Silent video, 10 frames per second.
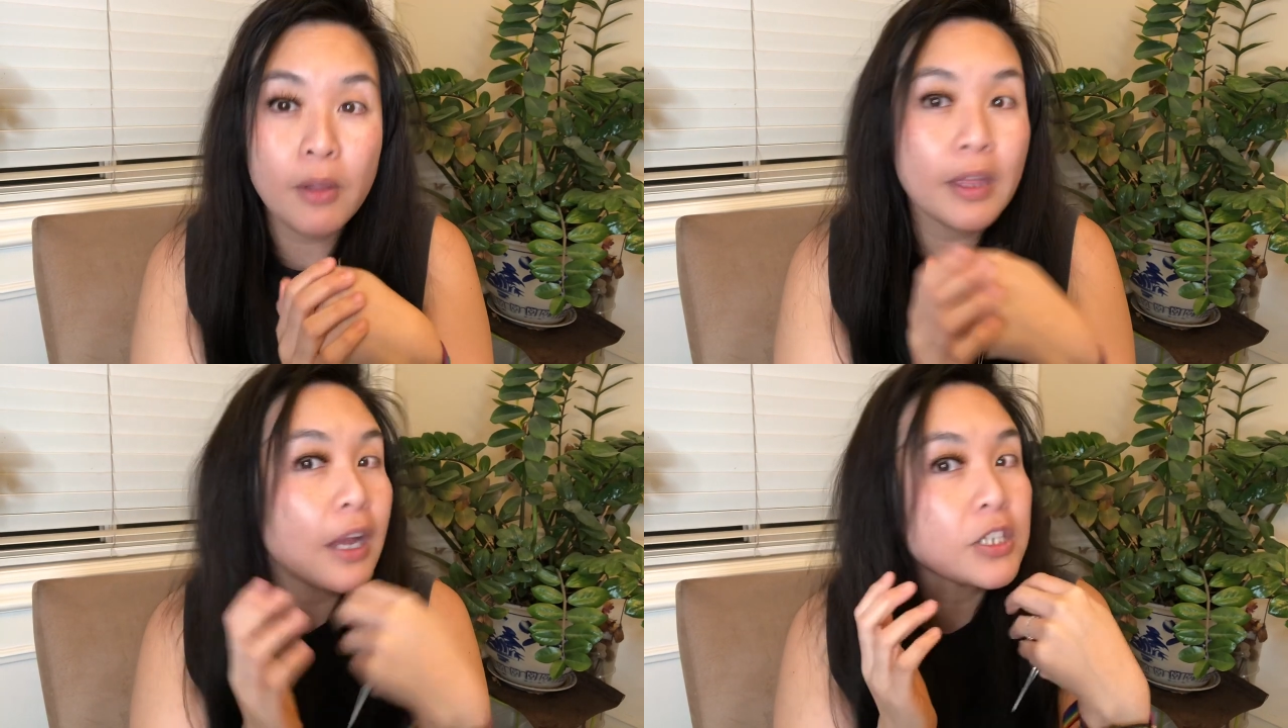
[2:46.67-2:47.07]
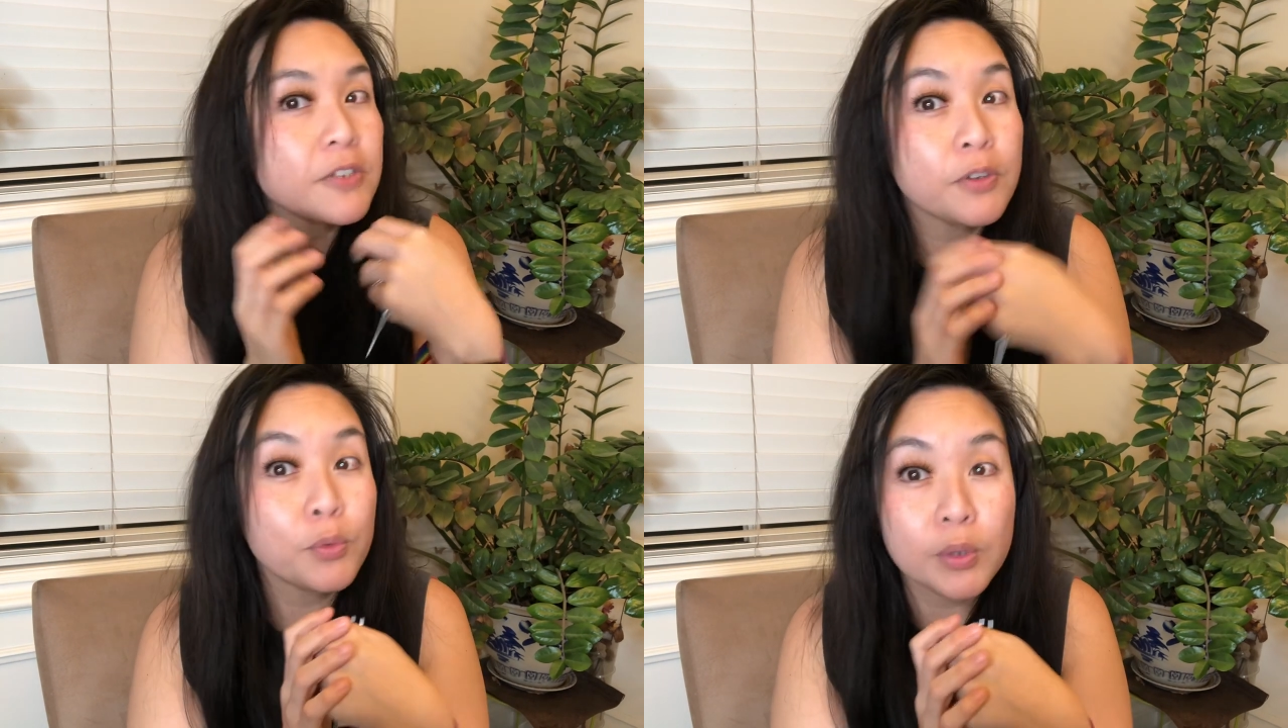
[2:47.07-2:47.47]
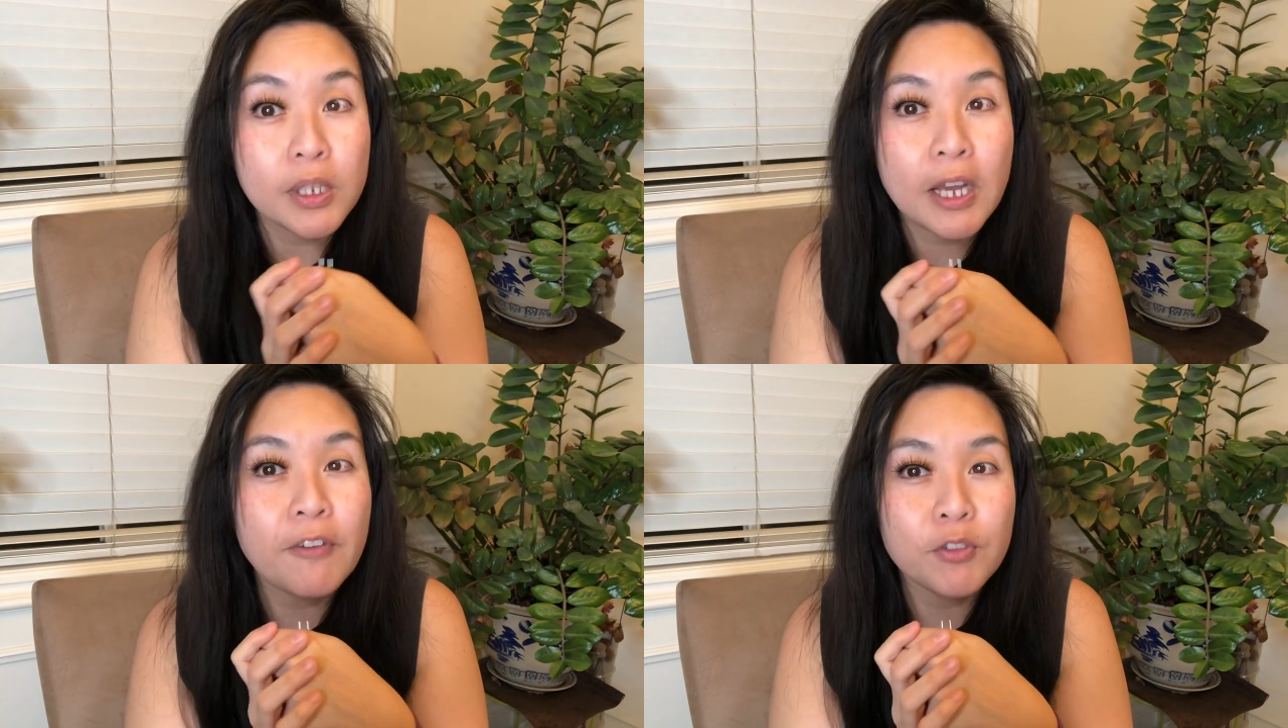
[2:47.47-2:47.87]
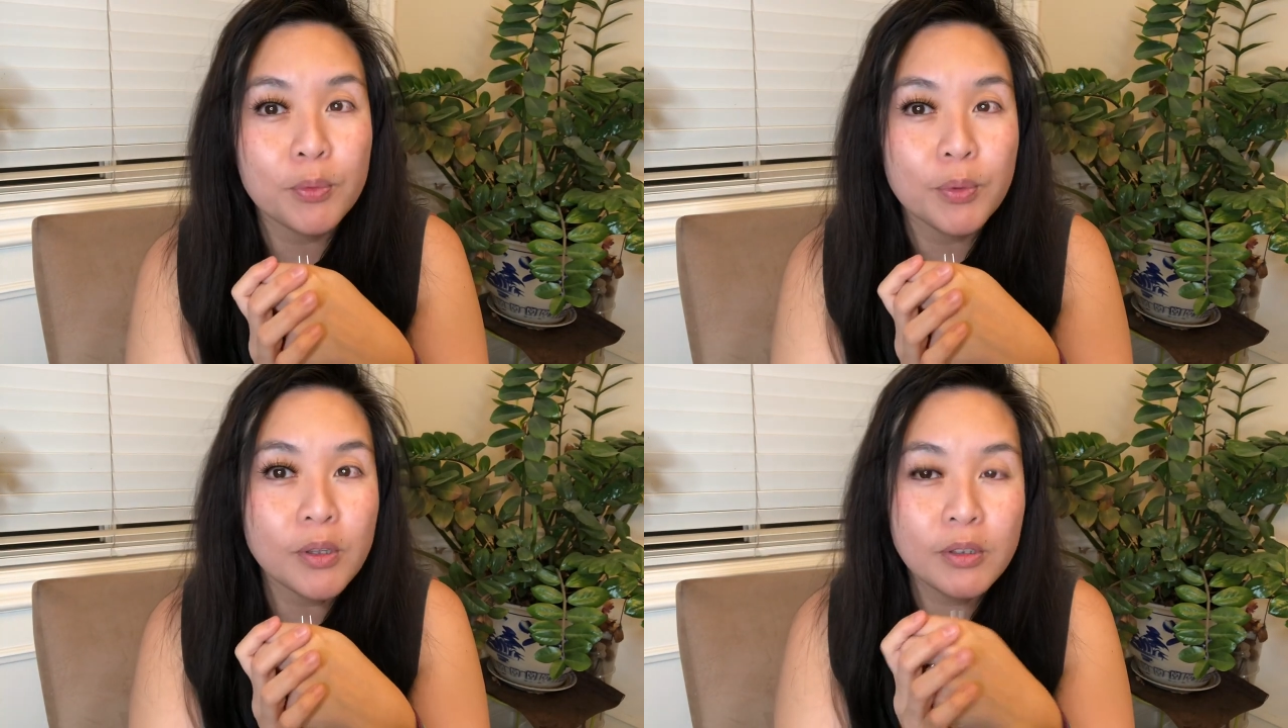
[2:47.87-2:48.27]
They actually feel really
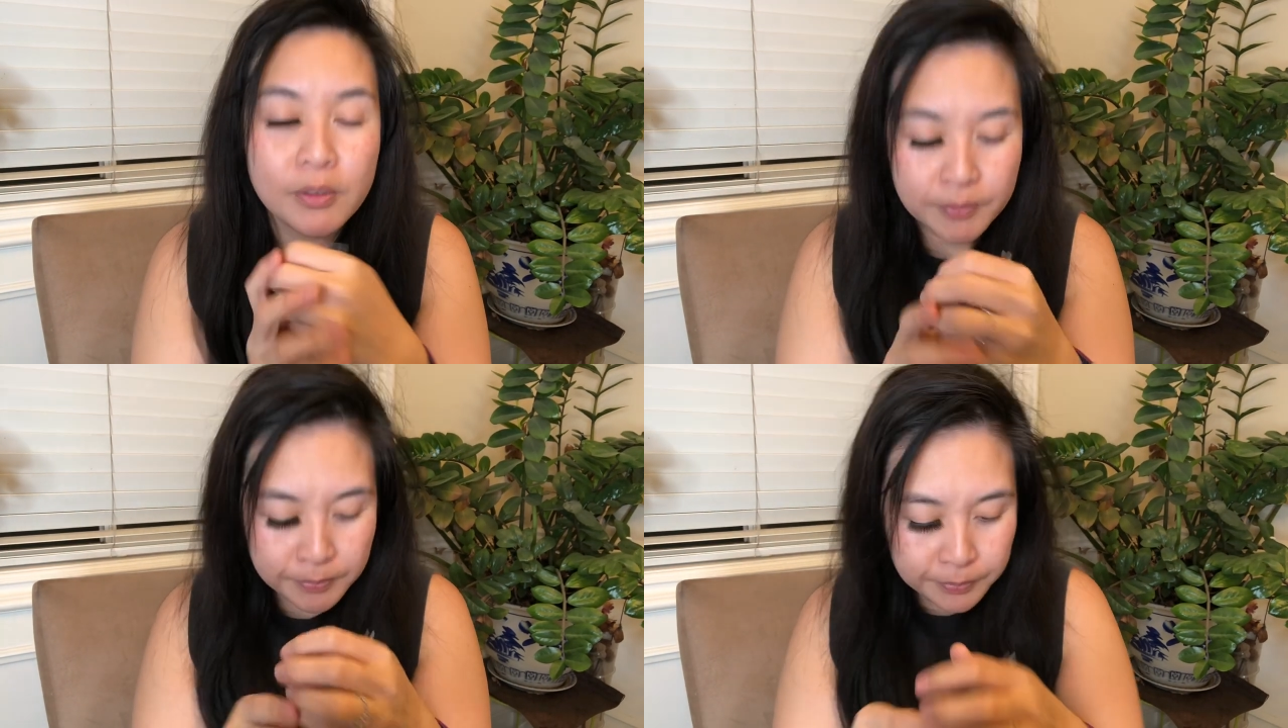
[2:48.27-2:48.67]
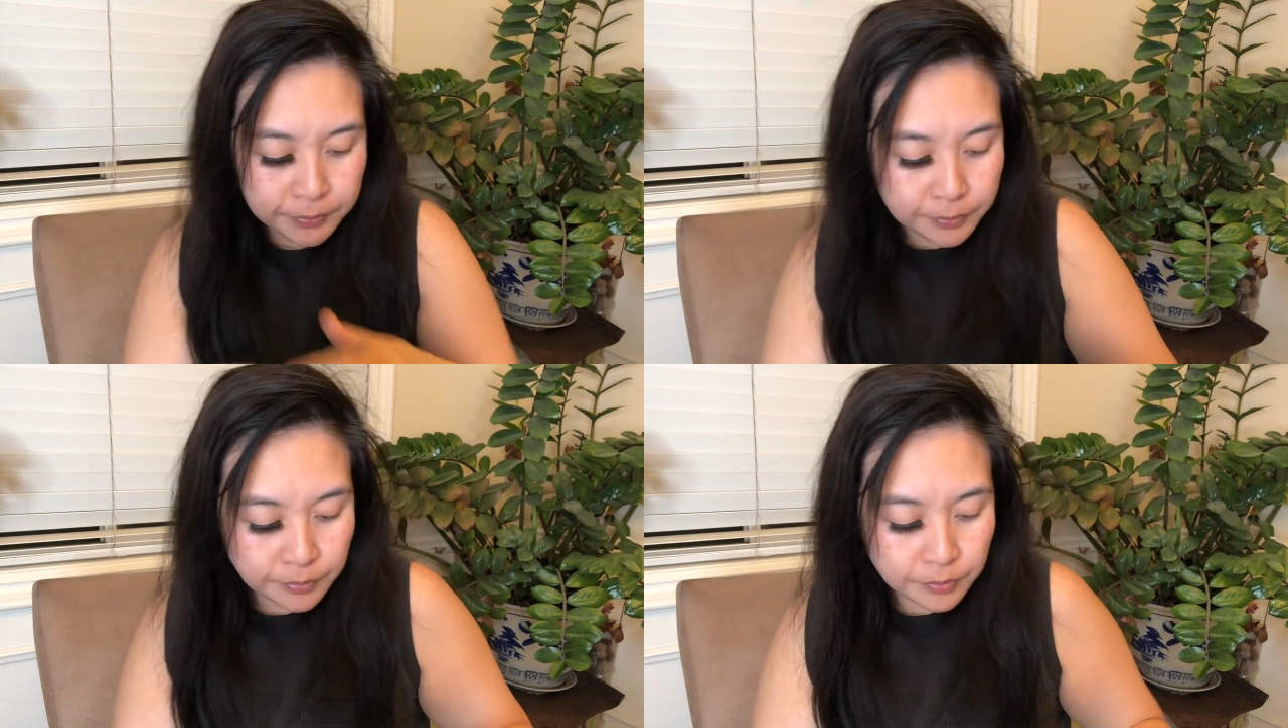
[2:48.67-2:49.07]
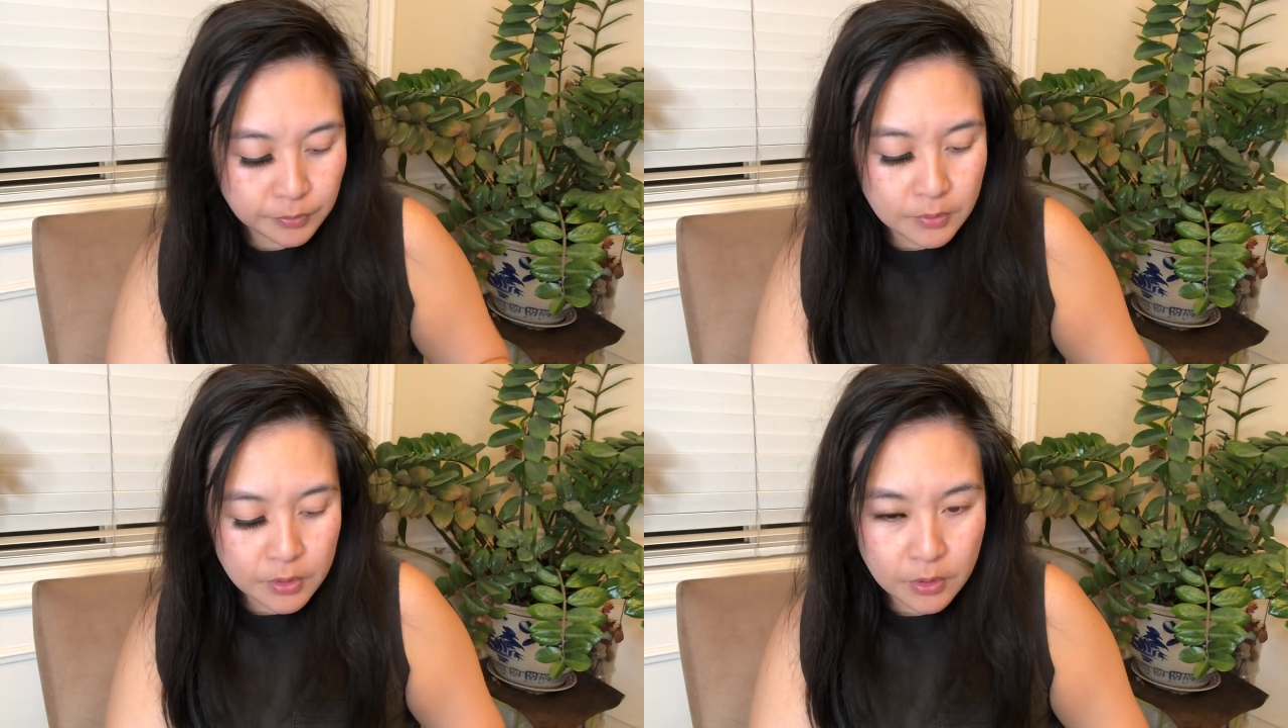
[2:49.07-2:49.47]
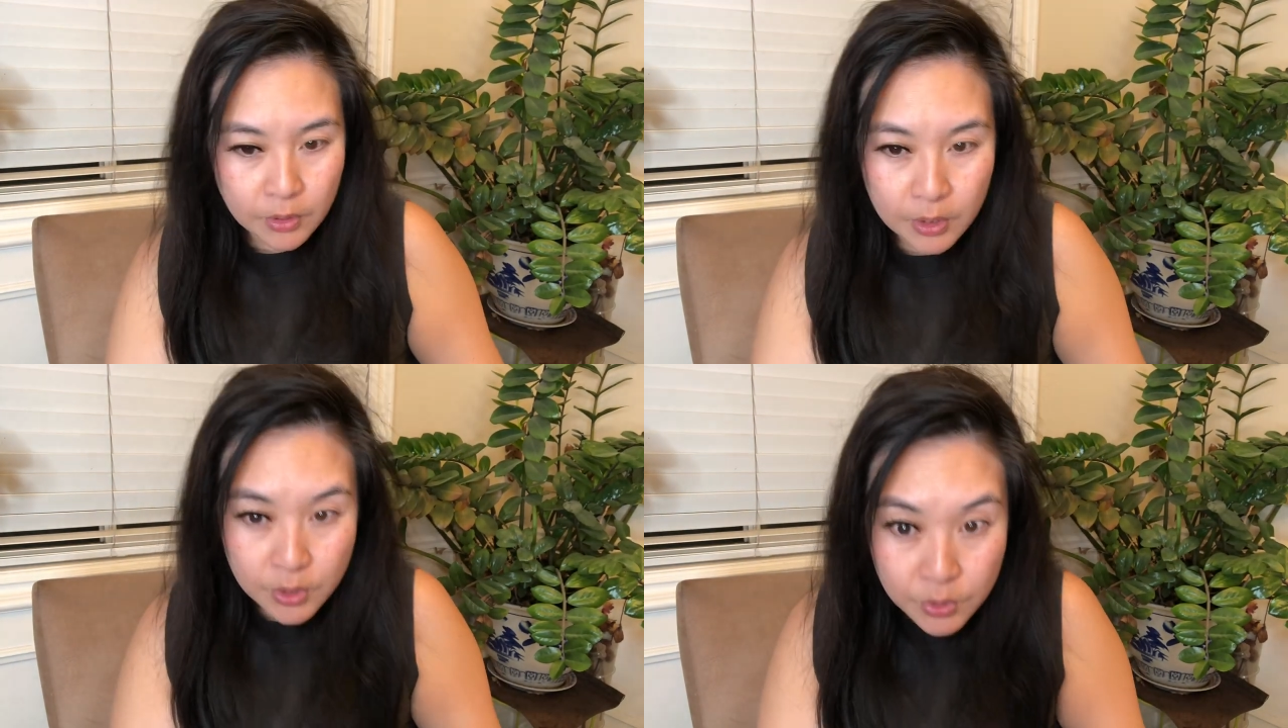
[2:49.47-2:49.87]
comfortable. So
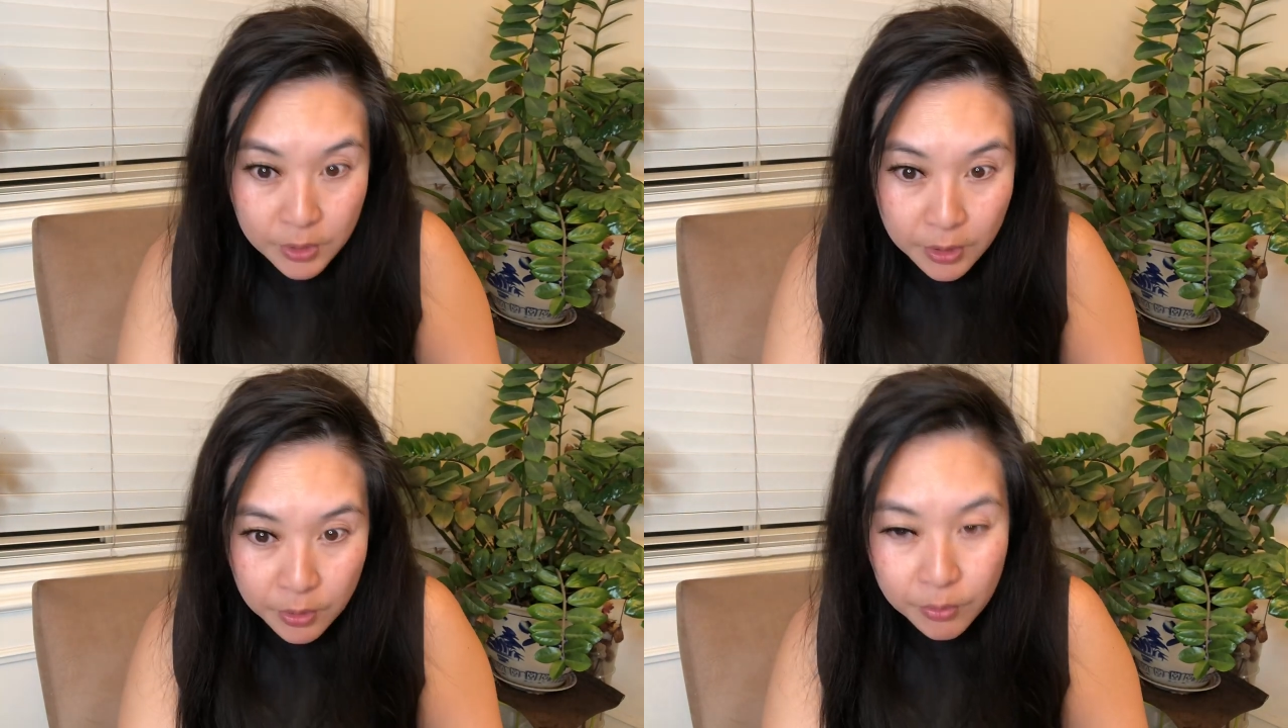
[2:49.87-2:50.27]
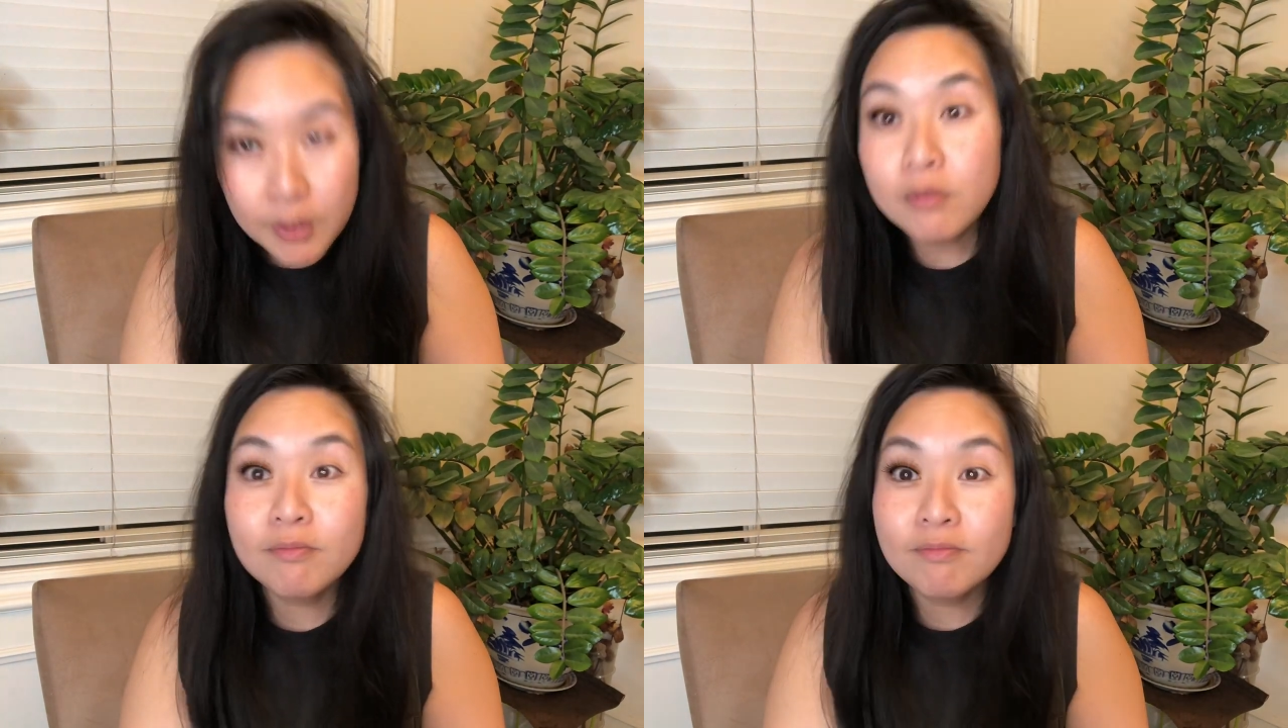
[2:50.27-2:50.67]
I'm gonna do the other one.